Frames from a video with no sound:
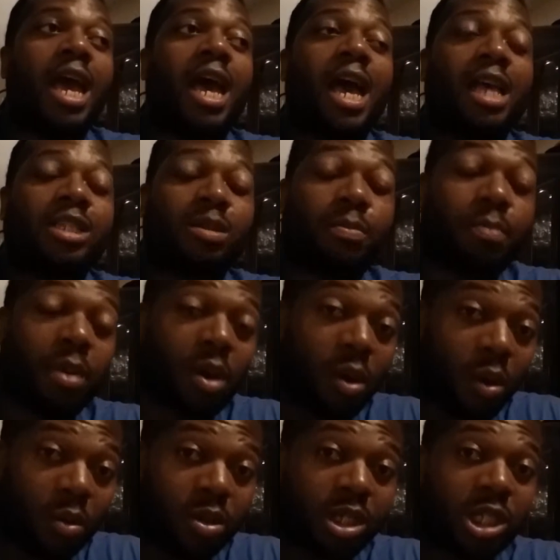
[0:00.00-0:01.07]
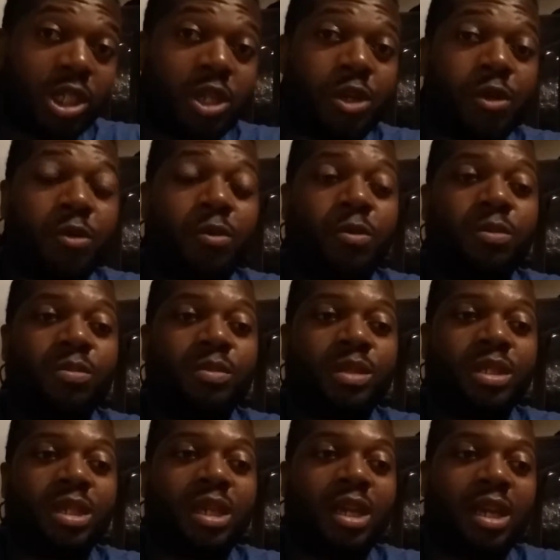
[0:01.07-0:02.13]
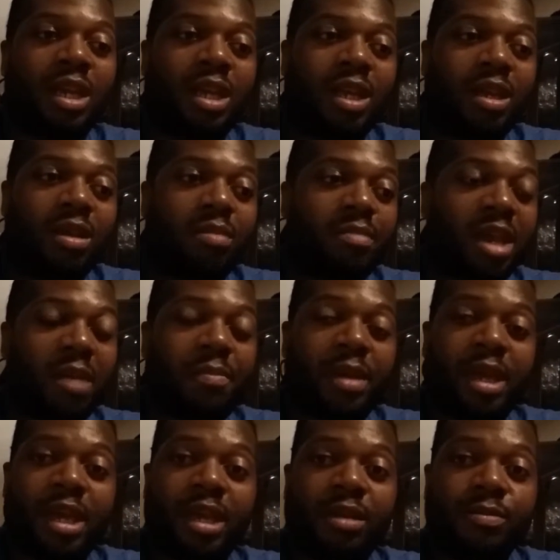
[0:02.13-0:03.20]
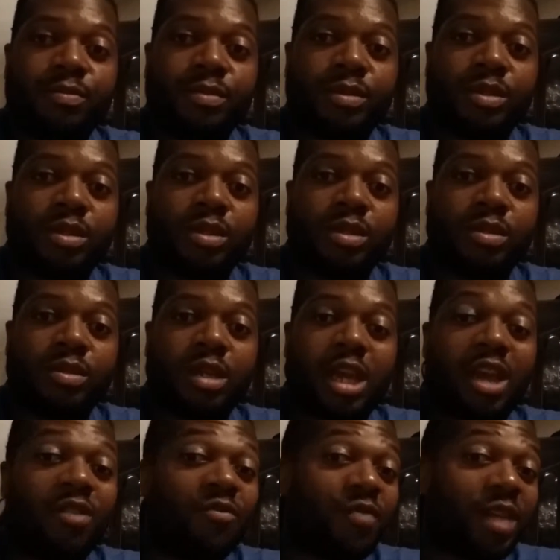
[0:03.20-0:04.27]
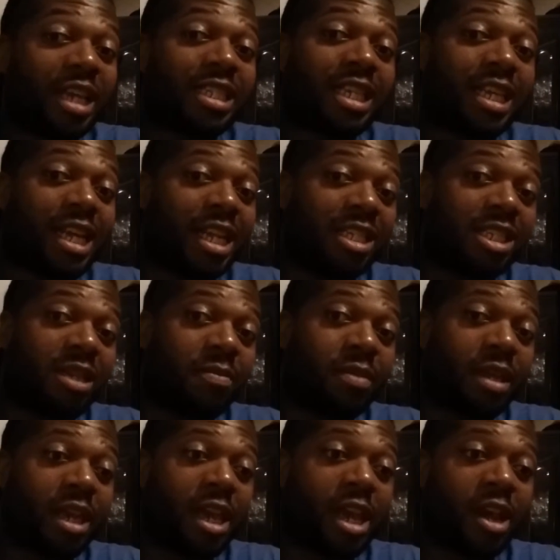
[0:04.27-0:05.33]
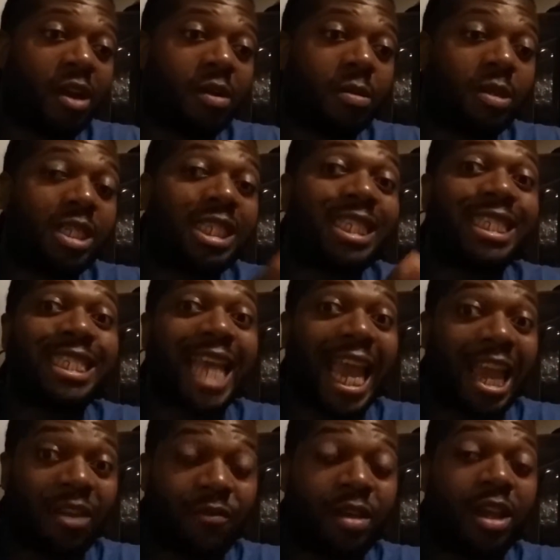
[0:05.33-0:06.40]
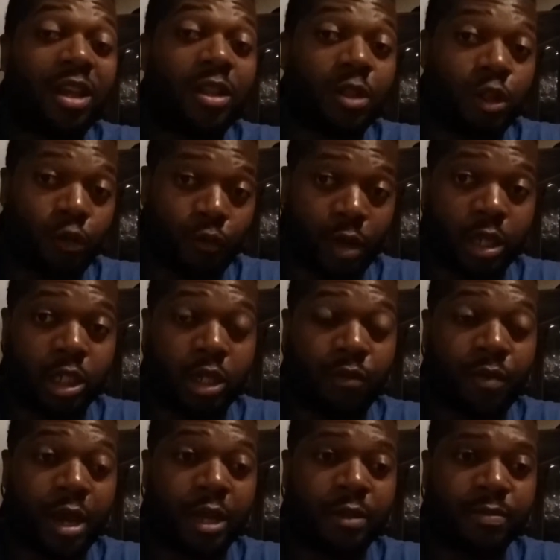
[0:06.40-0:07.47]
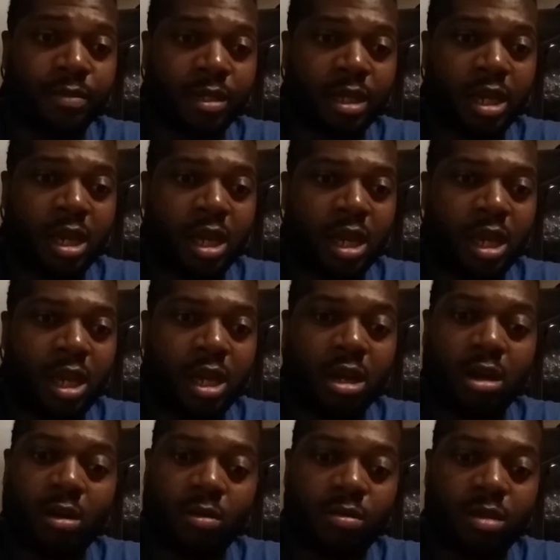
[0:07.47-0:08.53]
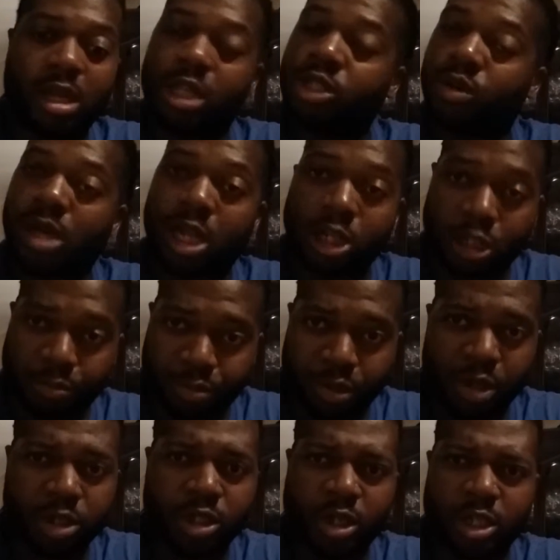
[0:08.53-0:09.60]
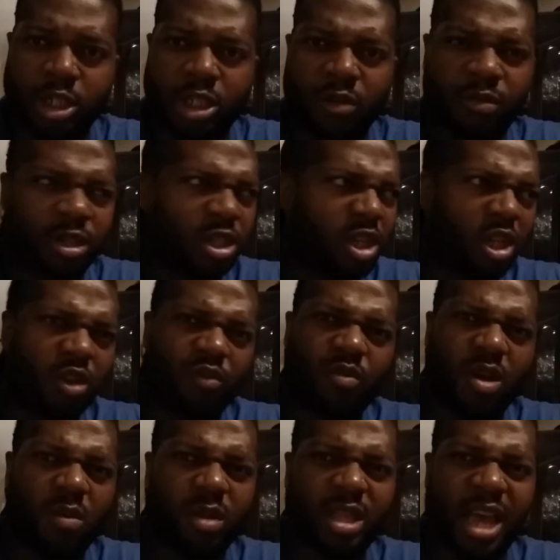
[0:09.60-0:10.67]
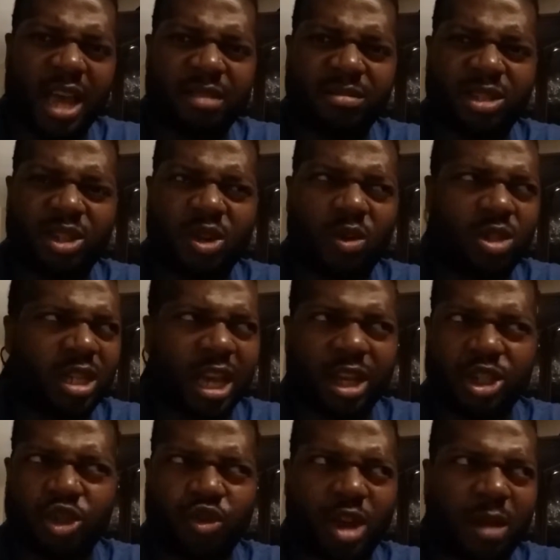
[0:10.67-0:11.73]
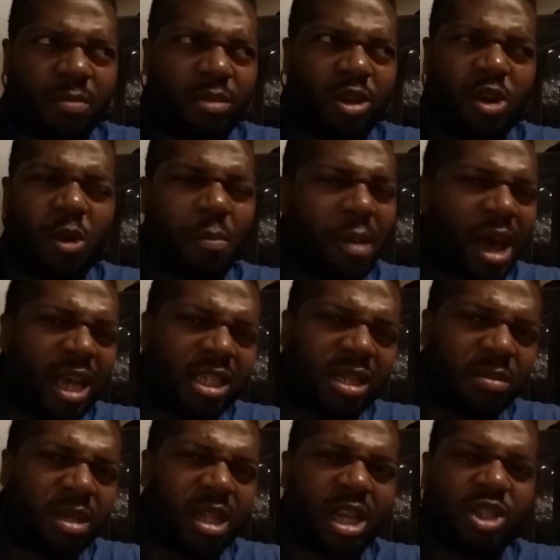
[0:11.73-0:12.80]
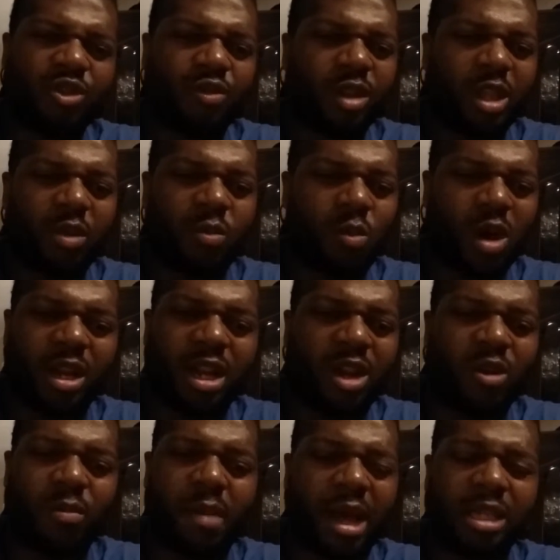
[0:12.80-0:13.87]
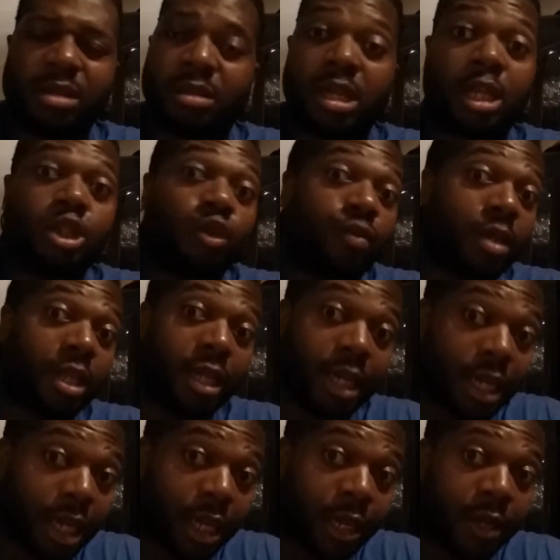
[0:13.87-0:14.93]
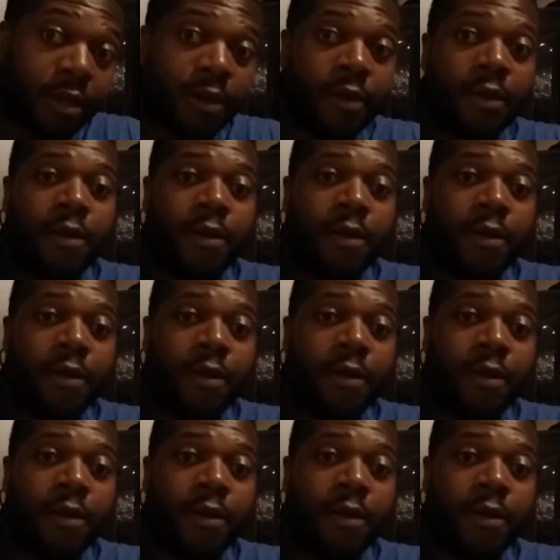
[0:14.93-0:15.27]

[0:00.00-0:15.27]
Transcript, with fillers: As opposed to maybe investing it in something here, saving the rest of it. You know, it's okay to splurge on yourself. There's nothing wrong with that. You know, take a trip. You know, buy something that you really wanted or buy something that you really need.